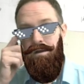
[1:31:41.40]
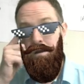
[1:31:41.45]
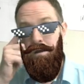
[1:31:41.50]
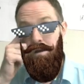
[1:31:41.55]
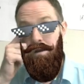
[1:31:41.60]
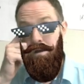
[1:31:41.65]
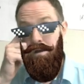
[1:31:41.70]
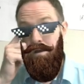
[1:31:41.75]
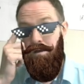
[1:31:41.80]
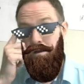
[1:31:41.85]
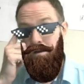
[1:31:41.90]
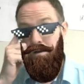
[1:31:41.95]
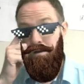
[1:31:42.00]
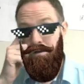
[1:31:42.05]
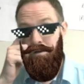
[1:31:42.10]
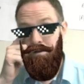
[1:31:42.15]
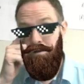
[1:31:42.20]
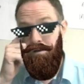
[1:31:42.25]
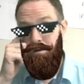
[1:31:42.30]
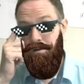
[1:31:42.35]

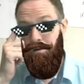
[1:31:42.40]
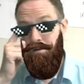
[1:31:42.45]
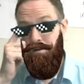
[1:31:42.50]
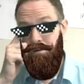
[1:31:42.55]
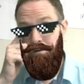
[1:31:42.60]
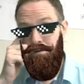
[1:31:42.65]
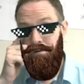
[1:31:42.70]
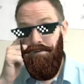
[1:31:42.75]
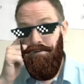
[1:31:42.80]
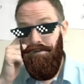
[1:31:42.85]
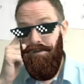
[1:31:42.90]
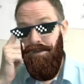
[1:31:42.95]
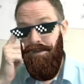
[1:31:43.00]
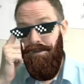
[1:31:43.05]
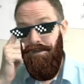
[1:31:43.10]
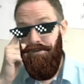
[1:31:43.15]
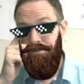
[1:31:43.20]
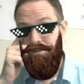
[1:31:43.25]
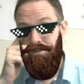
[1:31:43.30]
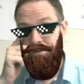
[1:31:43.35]
at
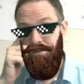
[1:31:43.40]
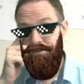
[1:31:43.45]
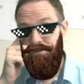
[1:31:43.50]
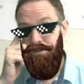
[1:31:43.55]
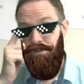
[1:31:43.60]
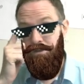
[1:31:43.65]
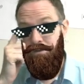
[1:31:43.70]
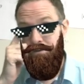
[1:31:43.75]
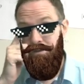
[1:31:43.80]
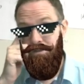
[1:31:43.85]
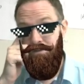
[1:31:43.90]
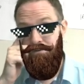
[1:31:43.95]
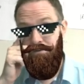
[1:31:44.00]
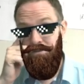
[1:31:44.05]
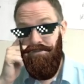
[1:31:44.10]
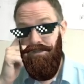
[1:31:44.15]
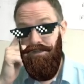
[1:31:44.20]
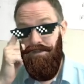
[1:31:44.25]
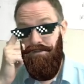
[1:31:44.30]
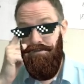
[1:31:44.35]
energy level 2. As a
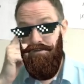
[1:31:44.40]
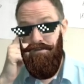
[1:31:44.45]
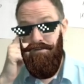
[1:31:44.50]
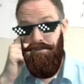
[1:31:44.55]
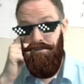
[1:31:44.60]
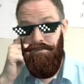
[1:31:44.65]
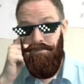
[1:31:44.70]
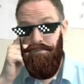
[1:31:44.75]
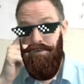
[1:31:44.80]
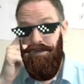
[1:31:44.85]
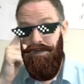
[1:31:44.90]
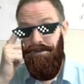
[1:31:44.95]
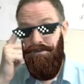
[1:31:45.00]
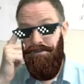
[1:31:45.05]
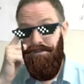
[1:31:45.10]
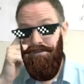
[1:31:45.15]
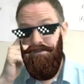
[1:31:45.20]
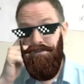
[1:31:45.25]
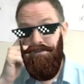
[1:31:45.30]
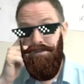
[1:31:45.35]
result, where is
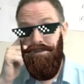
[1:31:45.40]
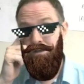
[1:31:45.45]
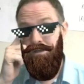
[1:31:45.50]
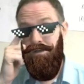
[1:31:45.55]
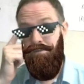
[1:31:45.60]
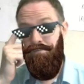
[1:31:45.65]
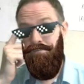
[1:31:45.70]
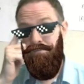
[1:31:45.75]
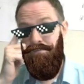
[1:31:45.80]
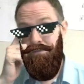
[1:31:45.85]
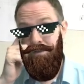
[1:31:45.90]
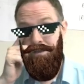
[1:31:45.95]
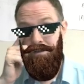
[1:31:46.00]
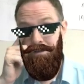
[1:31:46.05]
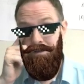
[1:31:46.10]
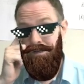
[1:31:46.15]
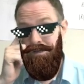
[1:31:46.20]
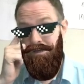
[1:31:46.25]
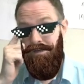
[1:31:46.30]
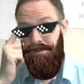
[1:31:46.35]
this going to go?
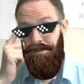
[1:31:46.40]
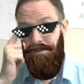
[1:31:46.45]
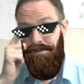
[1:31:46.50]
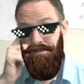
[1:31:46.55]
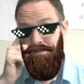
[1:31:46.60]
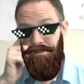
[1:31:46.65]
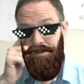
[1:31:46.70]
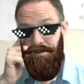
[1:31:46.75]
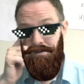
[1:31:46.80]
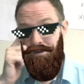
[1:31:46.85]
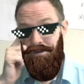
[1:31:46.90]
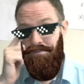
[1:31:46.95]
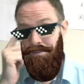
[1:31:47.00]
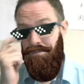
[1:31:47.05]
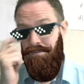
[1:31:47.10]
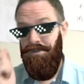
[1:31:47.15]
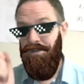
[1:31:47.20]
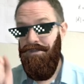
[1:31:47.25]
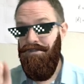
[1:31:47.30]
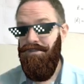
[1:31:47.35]
So remember,
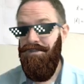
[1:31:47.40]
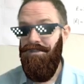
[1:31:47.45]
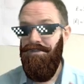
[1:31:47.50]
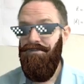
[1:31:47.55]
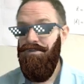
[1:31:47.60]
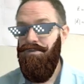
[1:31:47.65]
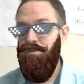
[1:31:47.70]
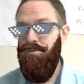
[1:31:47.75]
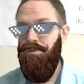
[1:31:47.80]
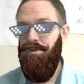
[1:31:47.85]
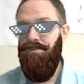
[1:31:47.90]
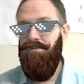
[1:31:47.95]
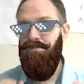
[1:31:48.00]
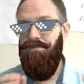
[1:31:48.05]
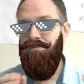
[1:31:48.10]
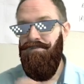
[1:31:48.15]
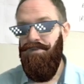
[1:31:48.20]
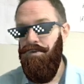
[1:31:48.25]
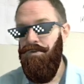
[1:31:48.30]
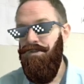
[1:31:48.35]
there's a difference between
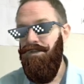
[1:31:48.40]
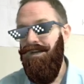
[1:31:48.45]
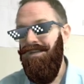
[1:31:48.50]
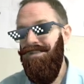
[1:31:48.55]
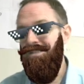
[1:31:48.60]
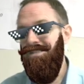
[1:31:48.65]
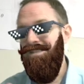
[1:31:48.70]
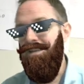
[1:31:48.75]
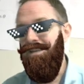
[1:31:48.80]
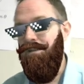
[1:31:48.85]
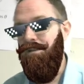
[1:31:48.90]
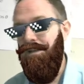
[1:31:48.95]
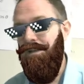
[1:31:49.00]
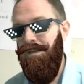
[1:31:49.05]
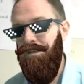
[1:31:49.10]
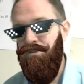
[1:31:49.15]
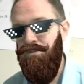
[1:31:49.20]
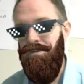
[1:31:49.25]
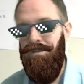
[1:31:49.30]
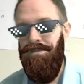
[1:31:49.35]
photons and
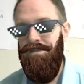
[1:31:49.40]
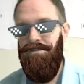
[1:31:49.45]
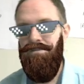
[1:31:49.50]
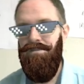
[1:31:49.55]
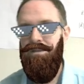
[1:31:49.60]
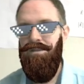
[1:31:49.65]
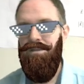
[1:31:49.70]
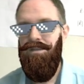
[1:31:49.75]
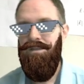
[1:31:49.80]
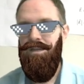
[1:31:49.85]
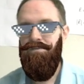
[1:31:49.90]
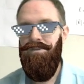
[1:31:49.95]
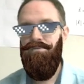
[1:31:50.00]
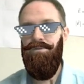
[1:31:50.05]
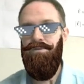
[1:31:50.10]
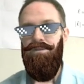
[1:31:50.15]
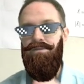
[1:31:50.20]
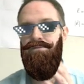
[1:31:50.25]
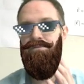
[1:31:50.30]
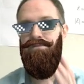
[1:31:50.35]
electrons. If this was
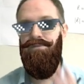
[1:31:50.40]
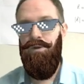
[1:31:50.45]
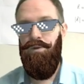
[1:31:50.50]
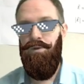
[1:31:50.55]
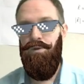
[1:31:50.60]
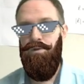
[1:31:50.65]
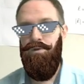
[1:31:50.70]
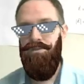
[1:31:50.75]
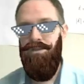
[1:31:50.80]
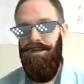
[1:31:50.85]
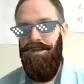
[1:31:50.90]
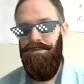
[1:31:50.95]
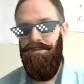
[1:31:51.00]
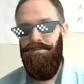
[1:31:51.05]
a photon,